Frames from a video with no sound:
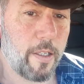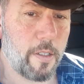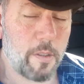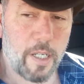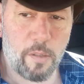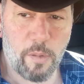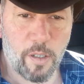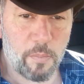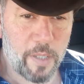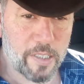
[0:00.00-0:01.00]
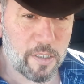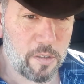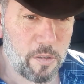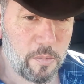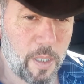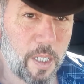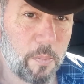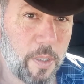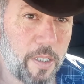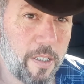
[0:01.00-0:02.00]
All right, welcome back to my
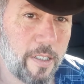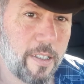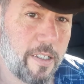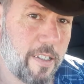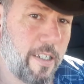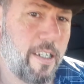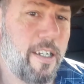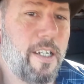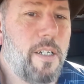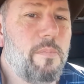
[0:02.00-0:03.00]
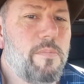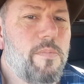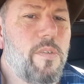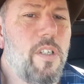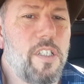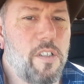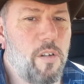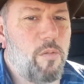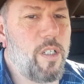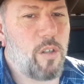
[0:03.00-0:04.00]
opinion. Uh, I'm going to do a
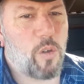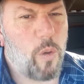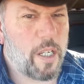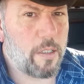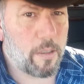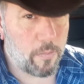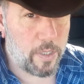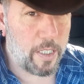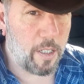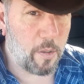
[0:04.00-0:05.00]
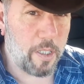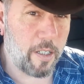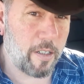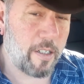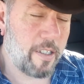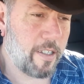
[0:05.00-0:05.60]
real quick little video here.